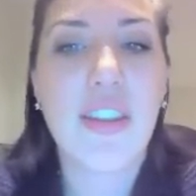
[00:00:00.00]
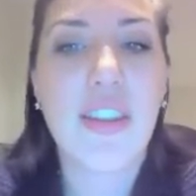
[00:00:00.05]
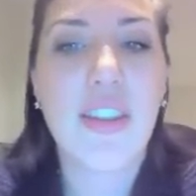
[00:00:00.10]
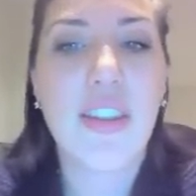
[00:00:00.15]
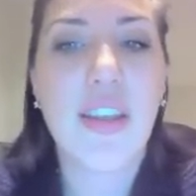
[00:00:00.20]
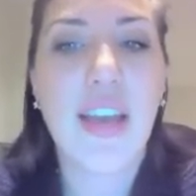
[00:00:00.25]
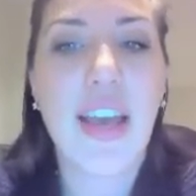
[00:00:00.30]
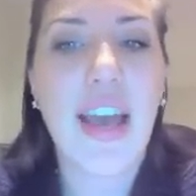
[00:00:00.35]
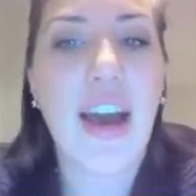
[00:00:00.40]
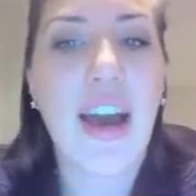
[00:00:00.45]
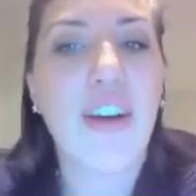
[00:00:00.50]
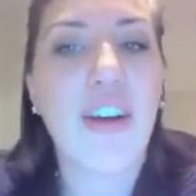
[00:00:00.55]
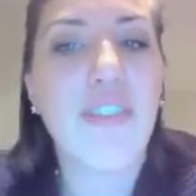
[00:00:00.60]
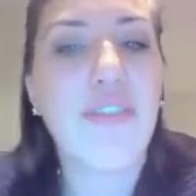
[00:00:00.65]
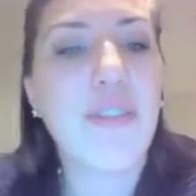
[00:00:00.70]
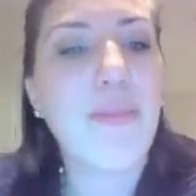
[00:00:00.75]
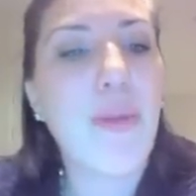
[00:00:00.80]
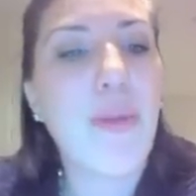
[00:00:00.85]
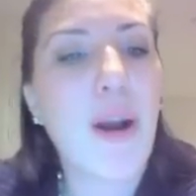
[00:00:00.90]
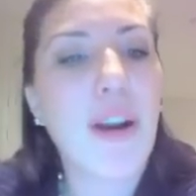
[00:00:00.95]
the
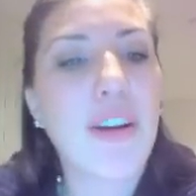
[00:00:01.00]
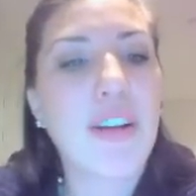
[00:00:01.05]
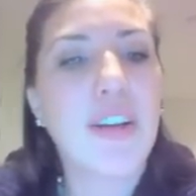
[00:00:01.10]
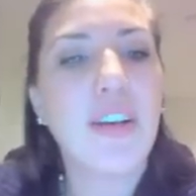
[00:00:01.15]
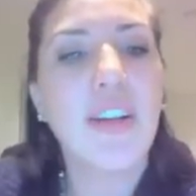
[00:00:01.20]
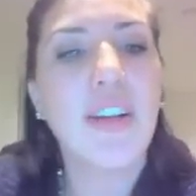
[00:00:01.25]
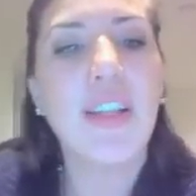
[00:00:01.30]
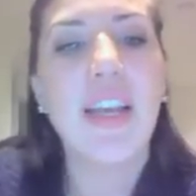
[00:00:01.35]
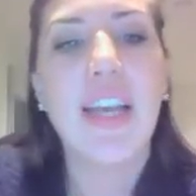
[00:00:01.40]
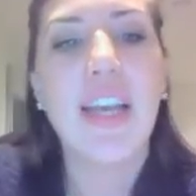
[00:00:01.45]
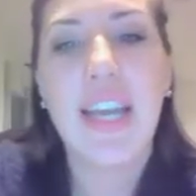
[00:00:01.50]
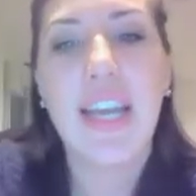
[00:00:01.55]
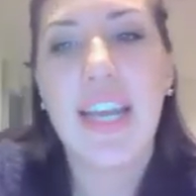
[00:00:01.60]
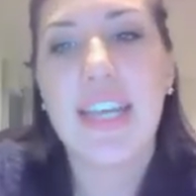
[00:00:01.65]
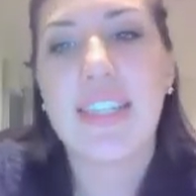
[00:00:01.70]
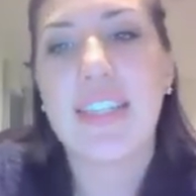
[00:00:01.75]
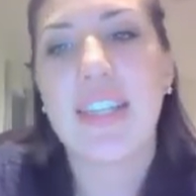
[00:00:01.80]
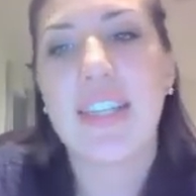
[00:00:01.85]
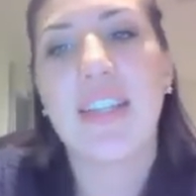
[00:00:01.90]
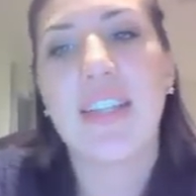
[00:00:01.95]
alpha particle
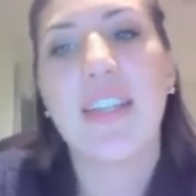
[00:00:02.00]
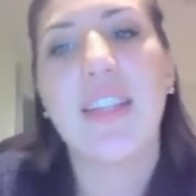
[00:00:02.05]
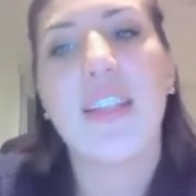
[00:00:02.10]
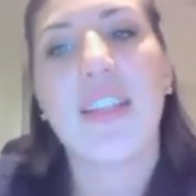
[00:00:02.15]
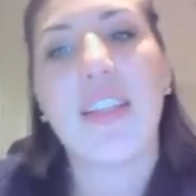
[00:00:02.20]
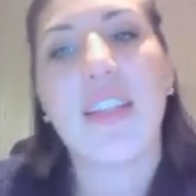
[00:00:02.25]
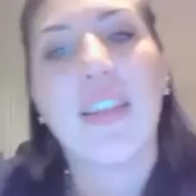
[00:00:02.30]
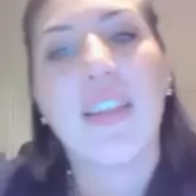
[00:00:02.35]
is in